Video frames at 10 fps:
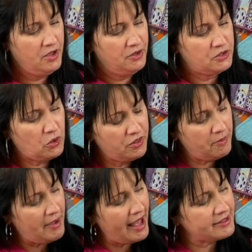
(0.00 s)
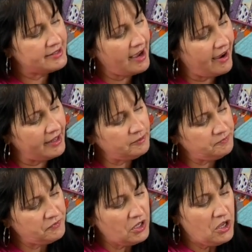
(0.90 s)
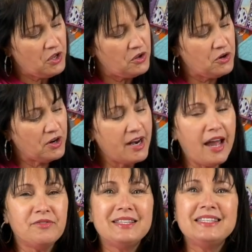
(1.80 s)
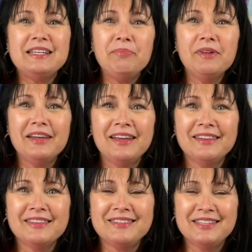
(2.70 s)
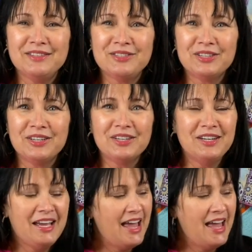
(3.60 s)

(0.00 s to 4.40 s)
So on the back side, you're going to have stippling in the center,